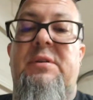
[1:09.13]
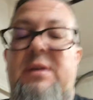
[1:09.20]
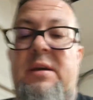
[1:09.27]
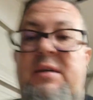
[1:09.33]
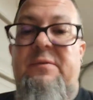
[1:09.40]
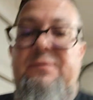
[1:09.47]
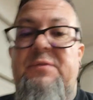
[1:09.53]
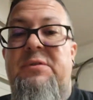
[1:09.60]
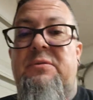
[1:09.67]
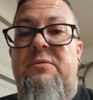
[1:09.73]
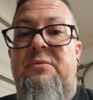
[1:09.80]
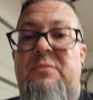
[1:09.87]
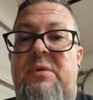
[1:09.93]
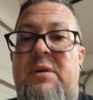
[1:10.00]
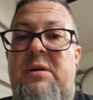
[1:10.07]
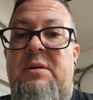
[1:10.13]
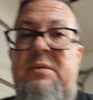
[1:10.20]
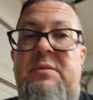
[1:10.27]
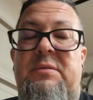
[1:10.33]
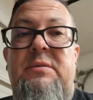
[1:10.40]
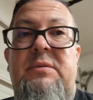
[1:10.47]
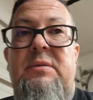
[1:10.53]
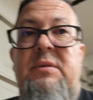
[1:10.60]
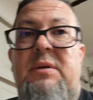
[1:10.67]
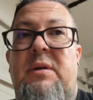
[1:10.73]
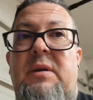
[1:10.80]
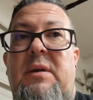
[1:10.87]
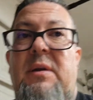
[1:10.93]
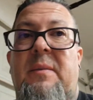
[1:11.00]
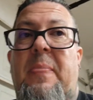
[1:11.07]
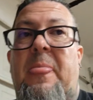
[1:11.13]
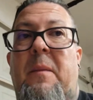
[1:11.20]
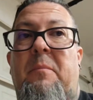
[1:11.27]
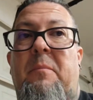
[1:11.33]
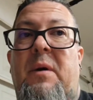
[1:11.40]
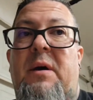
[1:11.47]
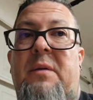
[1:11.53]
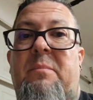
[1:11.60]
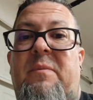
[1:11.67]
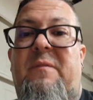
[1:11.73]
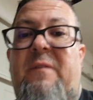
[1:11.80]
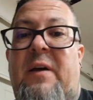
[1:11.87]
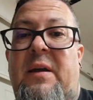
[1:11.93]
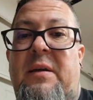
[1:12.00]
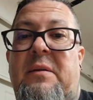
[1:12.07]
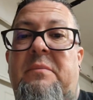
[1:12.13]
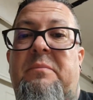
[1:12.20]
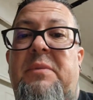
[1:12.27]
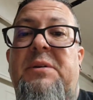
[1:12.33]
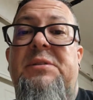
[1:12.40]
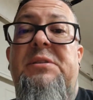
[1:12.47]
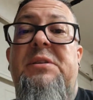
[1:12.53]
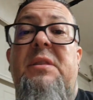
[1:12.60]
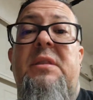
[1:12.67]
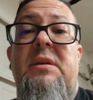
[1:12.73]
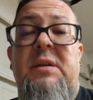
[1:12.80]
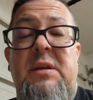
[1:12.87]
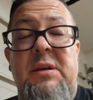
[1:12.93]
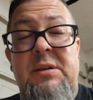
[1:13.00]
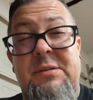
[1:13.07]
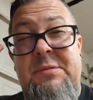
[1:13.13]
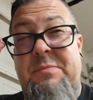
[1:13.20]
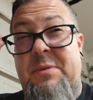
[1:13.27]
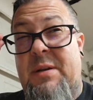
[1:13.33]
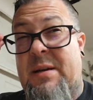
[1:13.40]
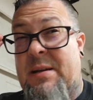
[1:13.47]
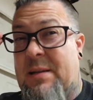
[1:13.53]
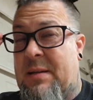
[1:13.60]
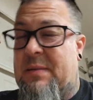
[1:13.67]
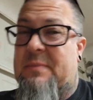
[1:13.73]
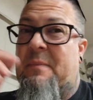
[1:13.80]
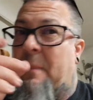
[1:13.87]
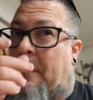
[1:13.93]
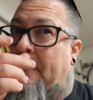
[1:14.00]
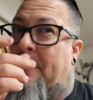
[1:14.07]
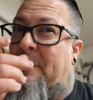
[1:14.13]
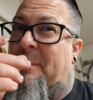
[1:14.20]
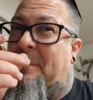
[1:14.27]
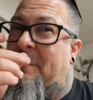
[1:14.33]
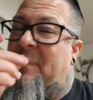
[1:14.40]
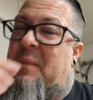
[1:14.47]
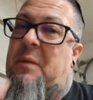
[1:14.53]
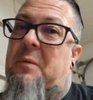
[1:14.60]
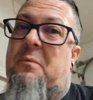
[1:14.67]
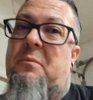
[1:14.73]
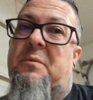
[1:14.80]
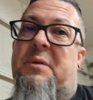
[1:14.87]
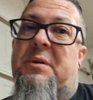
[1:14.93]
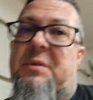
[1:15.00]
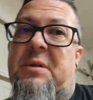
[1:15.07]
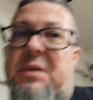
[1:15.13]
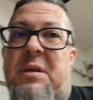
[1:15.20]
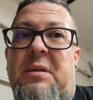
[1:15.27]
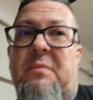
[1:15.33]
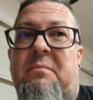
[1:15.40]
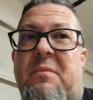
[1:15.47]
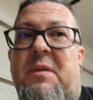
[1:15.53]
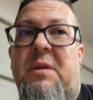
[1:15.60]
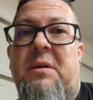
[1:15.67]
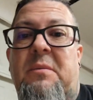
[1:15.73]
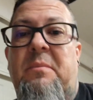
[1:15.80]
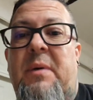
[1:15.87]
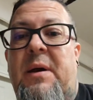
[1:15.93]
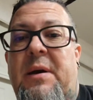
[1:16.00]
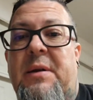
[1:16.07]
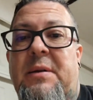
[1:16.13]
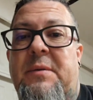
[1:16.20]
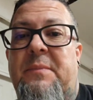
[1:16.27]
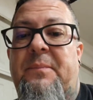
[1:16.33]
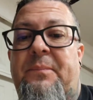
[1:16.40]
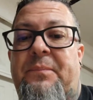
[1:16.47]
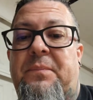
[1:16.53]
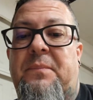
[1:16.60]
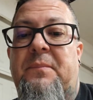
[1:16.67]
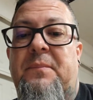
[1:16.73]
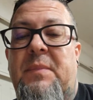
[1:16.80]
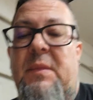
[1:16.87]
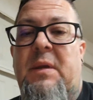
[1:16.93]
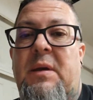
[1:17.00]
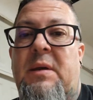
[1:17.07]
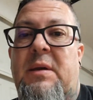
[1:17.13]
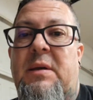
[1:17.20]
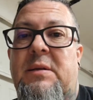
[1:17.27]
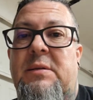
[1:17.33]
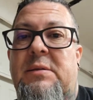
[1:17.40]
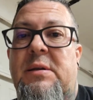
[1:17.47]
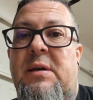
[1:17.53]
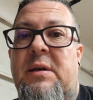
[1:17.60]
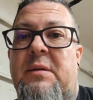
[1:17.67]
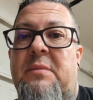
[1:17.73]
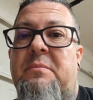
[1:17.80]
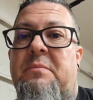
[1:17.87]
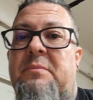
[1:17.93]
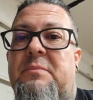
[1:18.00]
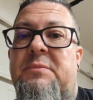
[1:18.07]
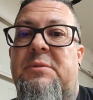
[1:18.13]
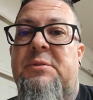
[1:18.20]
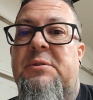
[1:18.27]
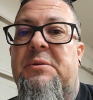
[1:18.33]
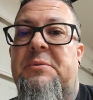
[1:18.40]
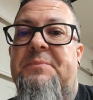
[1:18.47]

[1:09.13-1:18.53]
have to modify a bunch of things, but I didn't really think about it ahead of time. So,